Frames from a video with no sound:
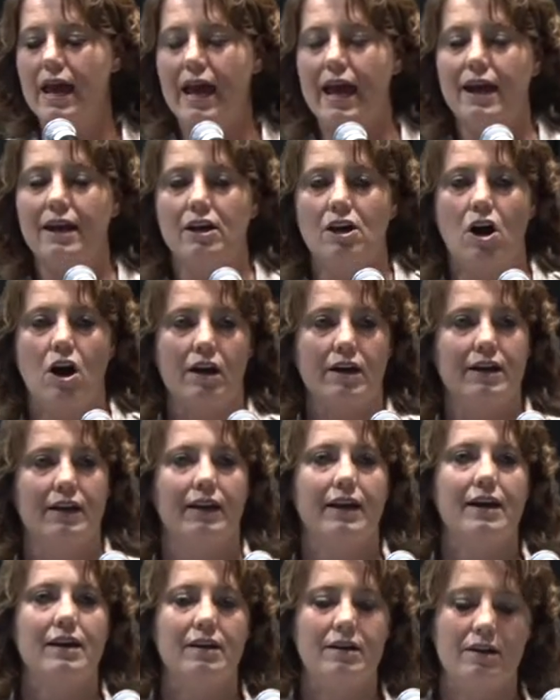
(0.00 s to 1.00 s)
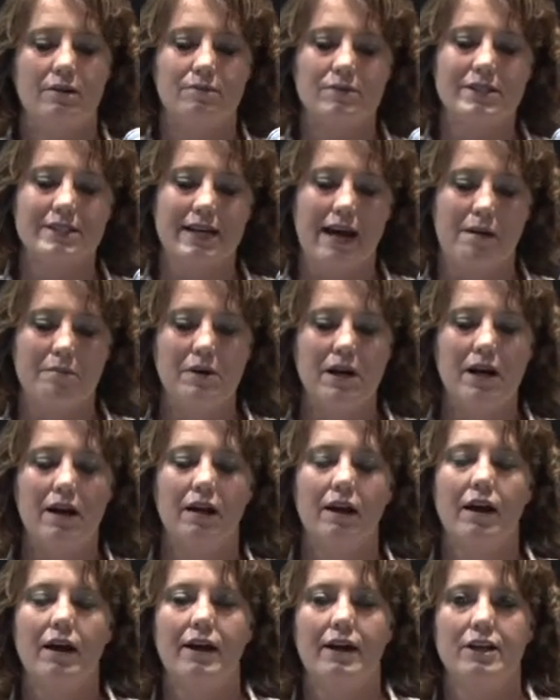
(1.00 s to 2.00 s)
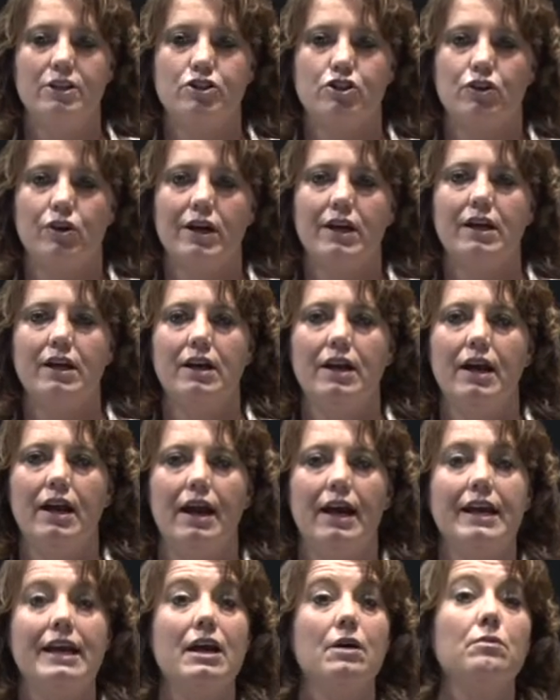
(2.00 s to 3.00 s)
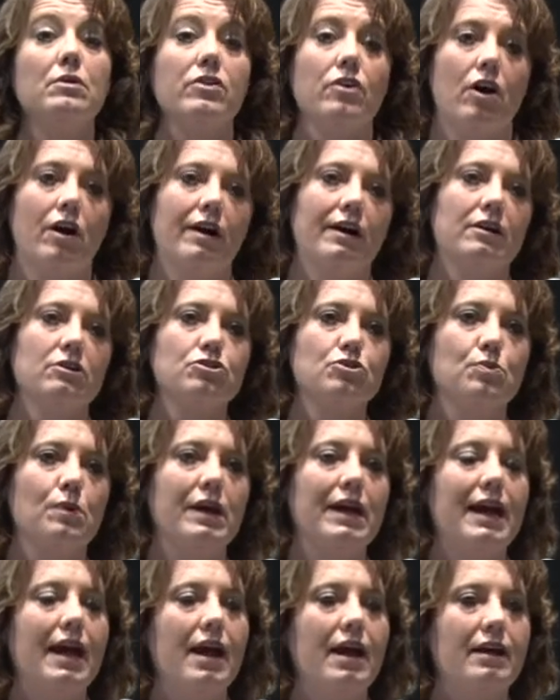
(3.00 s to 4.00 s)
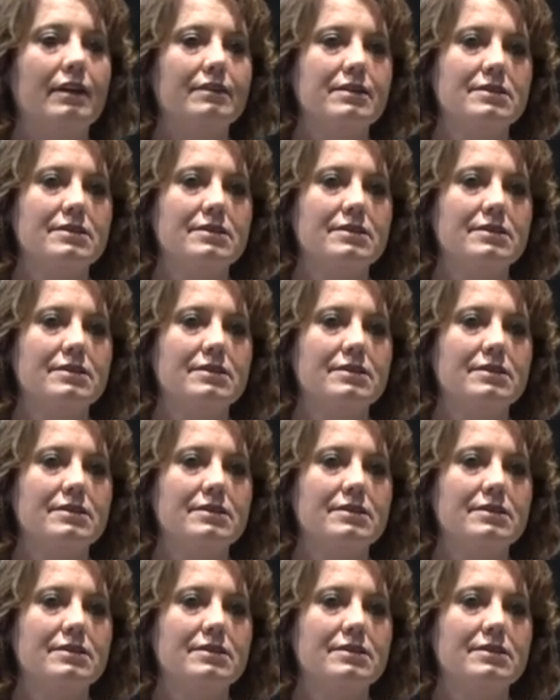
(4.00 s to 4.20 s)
and inoculated it with salmonella and treated it again with our L28.